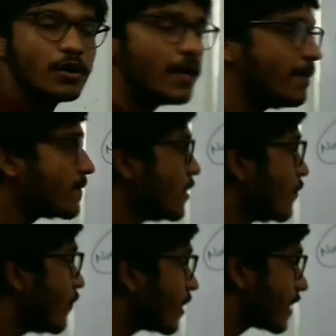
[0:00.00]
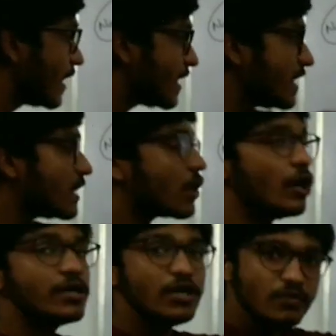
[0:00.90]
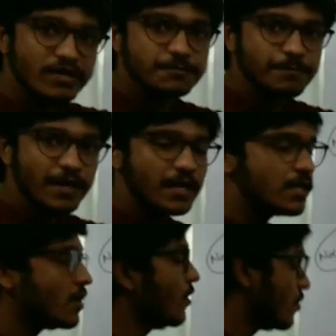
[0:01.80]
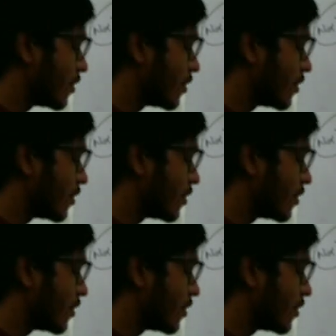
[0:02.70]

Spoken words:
Okay, for getting the continuous peak.